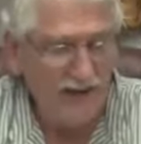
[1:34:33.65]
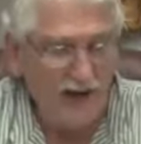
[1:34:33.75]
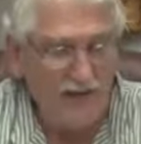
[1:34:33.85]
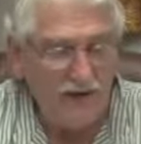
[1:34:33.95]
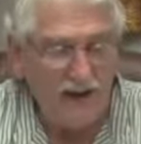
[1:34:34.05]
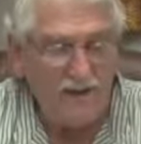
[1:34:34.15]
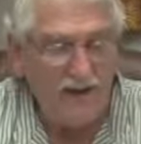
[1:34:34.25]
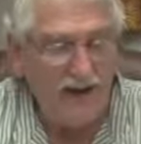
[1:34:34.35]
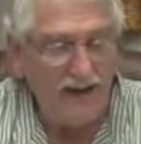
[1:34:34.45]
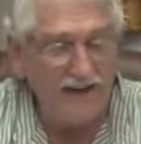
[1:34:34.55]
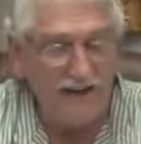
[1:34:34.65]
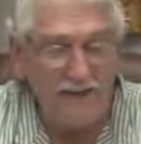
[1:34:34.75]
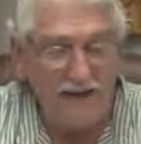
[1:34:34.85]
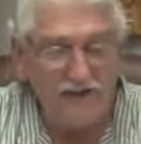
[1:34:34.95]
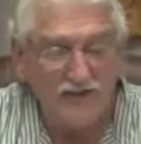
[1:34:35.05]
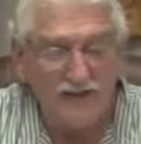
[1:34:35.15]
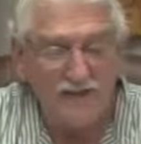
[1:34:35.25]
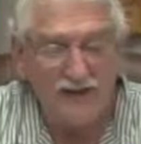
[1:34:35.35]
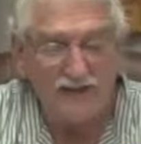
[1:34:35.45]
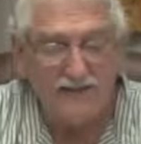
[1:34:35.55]
I found that uh,
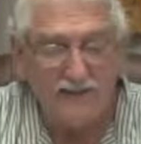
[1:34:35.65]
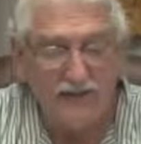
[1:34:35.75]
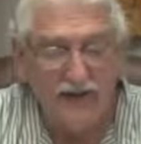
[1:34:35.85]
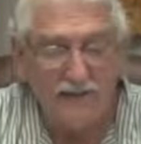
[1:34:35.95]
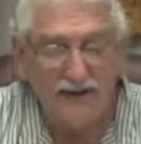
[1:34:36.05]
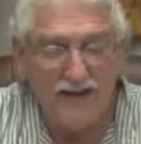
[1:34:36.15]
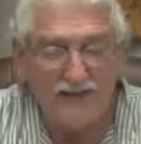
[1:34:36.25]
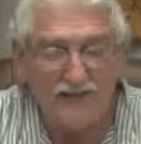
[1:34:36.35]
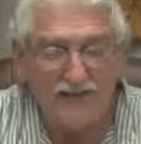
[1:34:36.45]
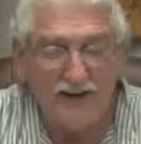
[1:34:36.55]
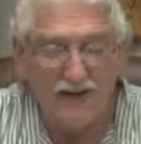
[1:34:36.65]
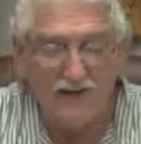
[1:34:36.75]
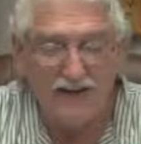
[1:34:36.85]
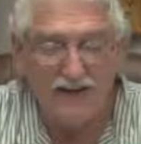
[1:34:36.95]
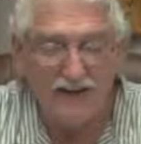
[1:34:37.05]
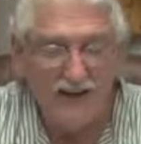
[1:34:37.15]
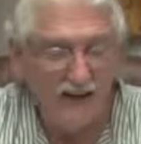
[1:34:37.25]
mainstream medicine, ABX, failed me.